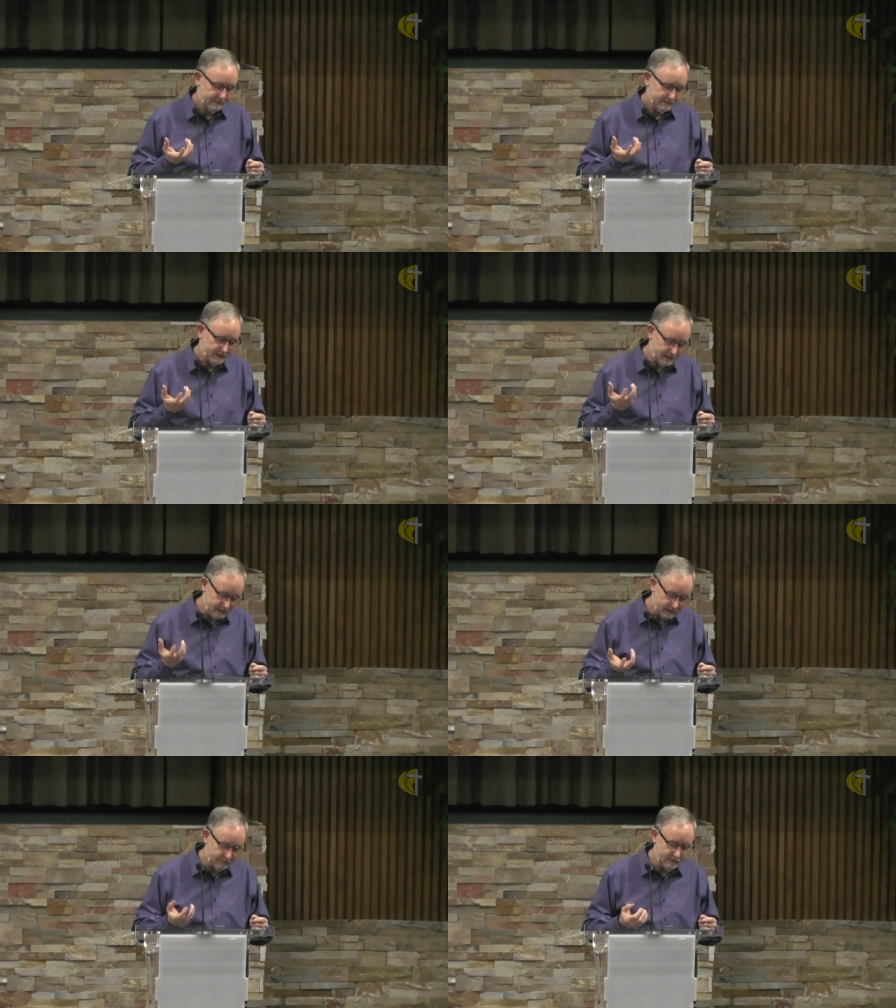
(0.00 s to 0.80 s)
And he
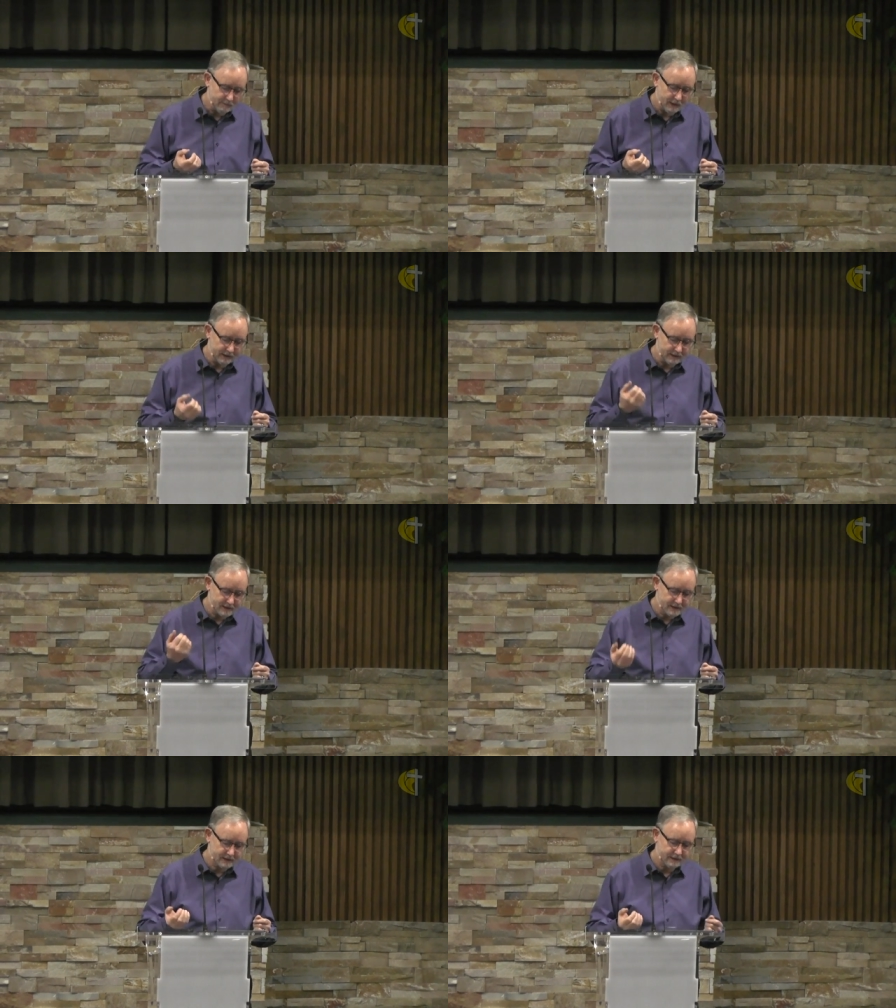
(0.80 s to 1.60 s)
lived among
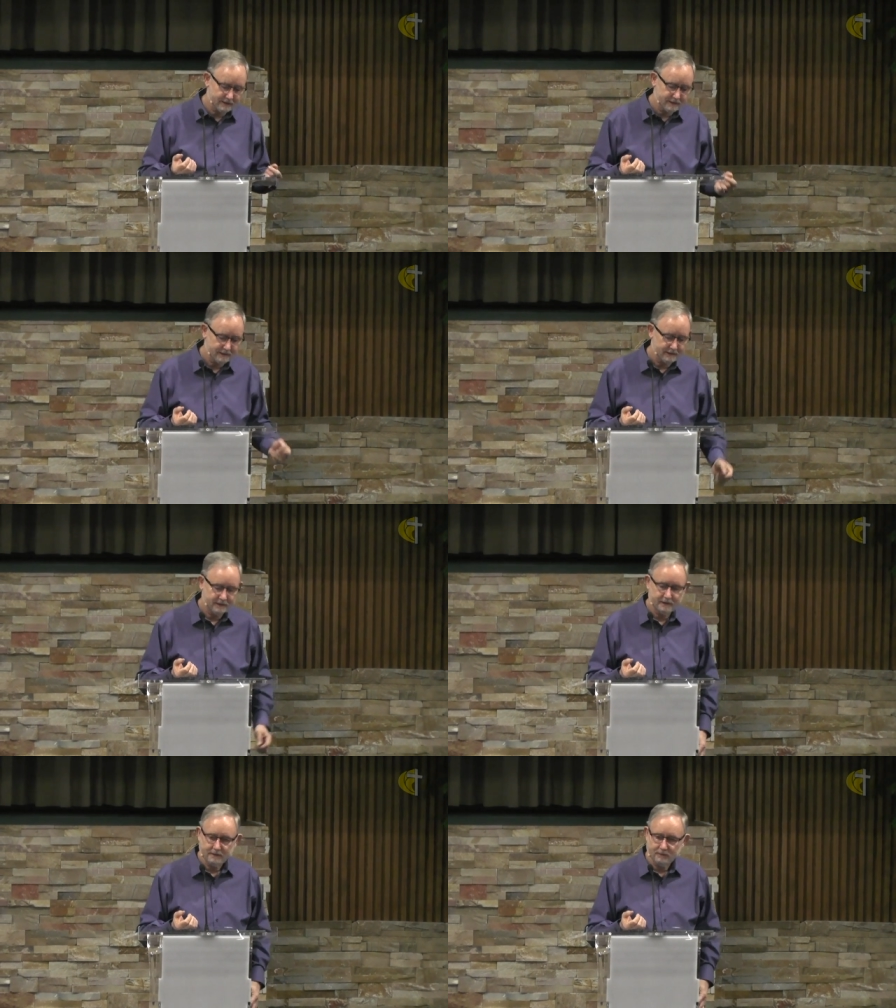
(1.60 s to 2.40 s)
us,
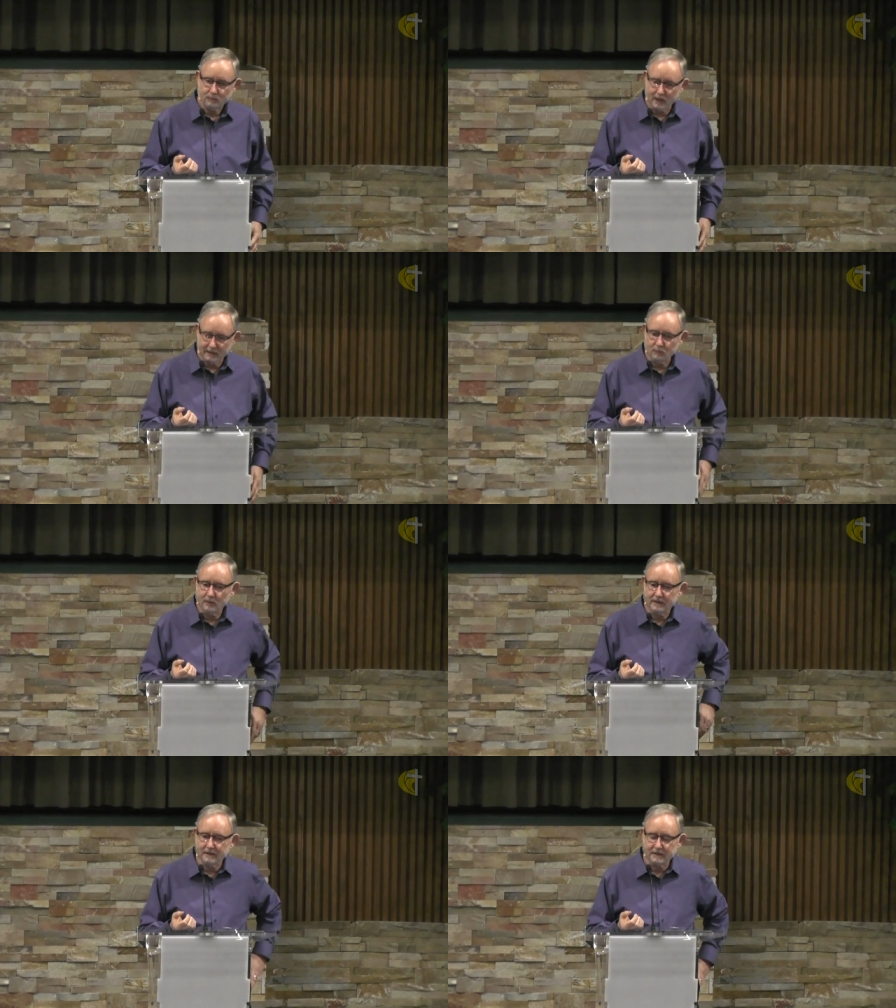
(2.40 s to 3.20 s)
right
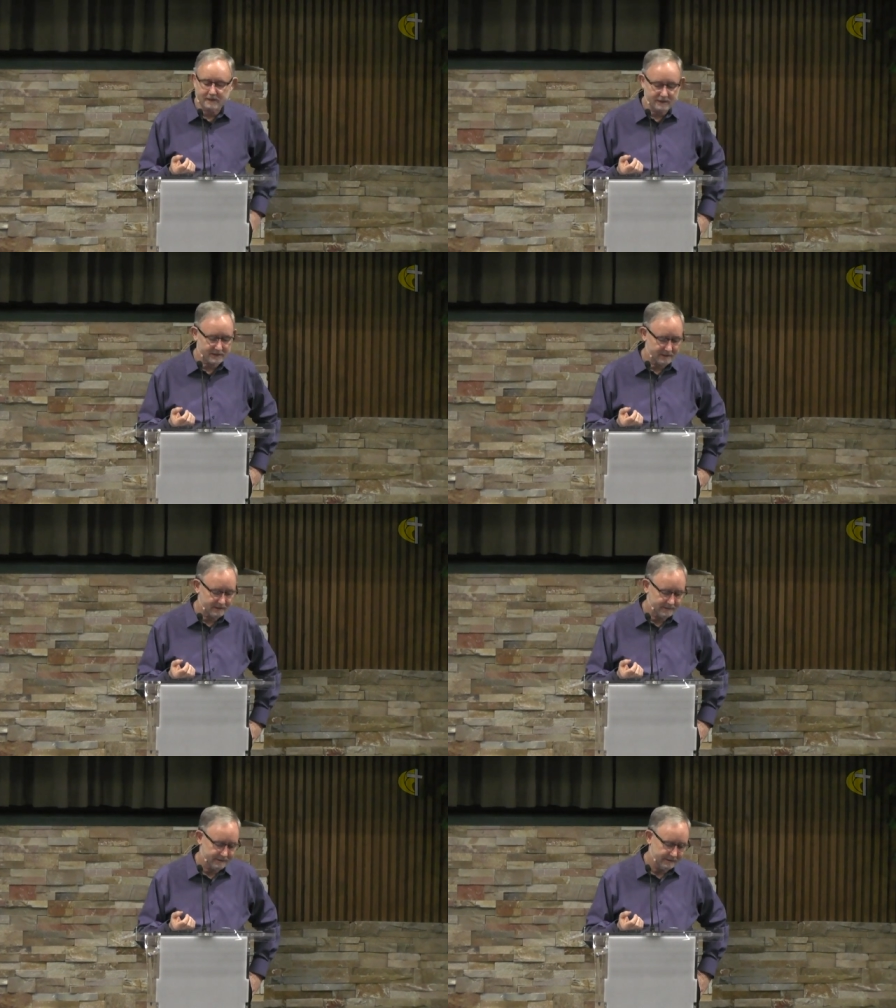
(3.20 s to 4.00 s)
with us.
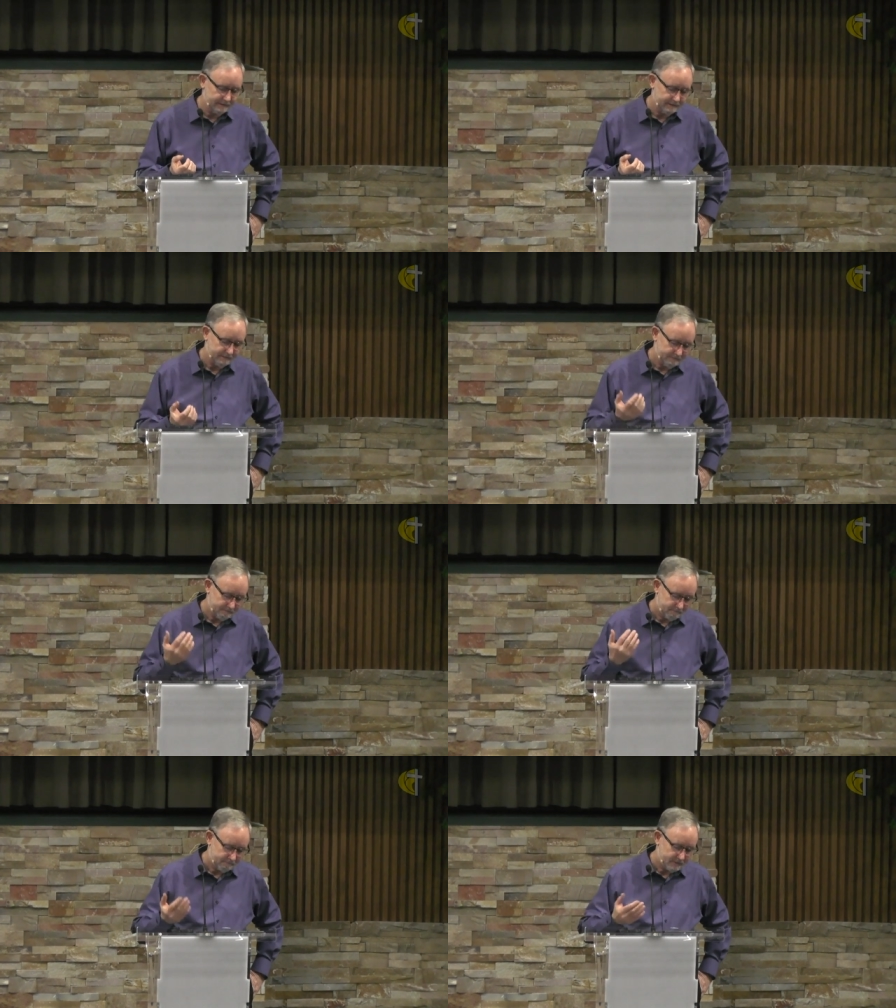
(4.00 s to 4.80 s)

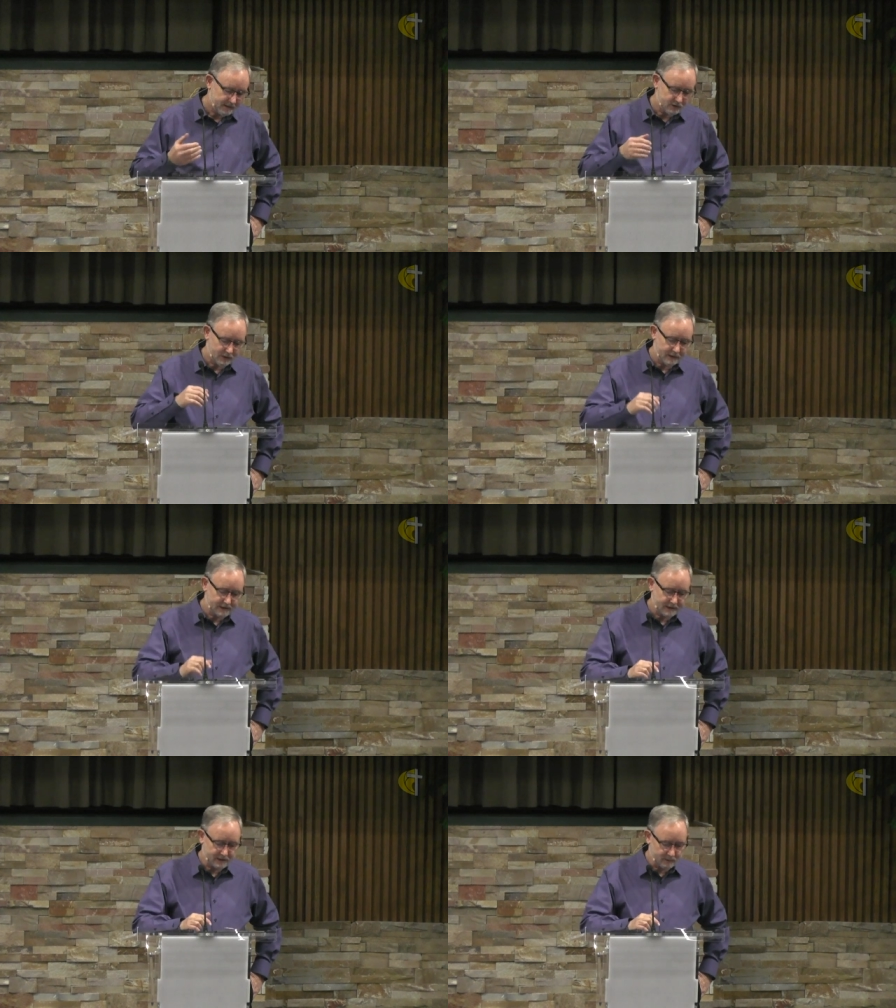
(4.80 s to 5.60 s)
And John
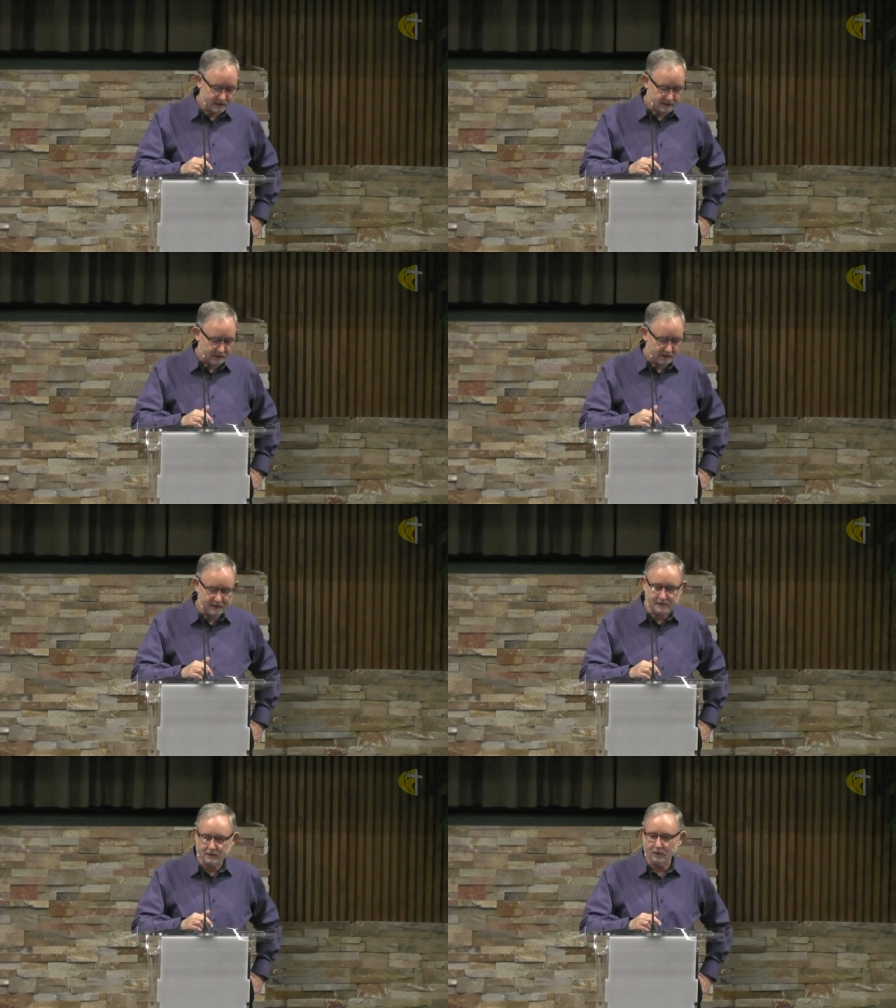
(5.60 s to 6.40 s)
says, We saw
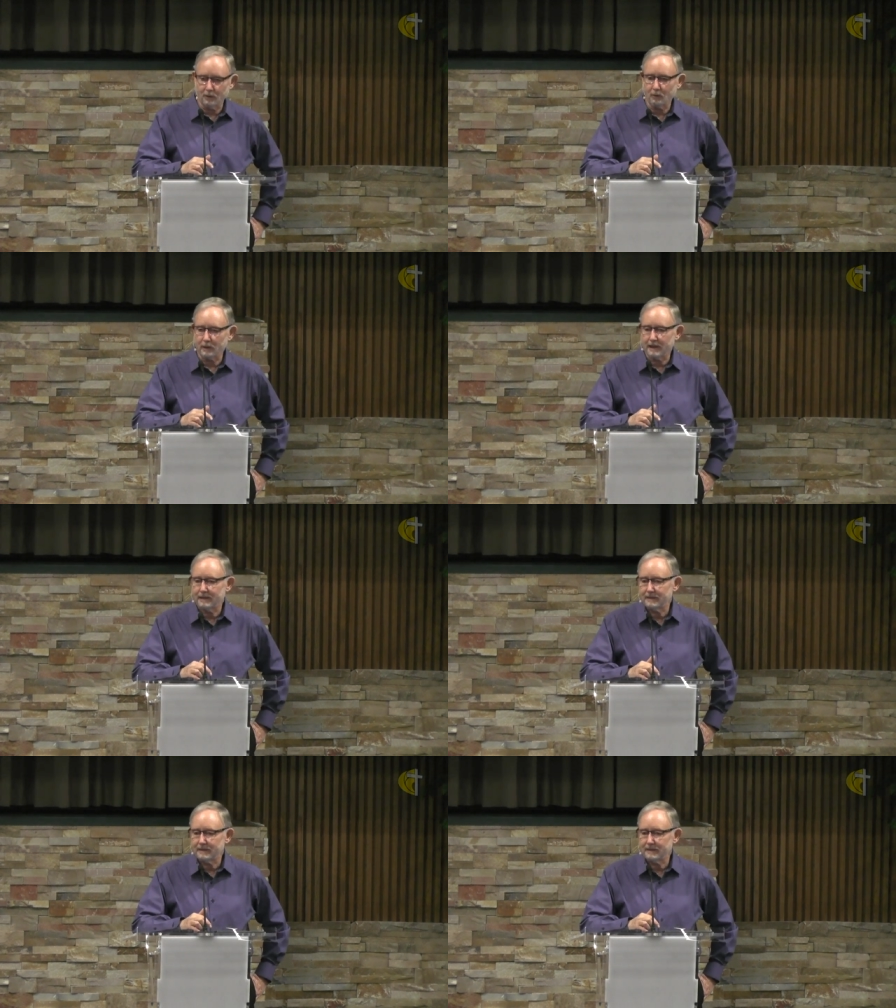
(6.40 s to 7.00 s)
his glory,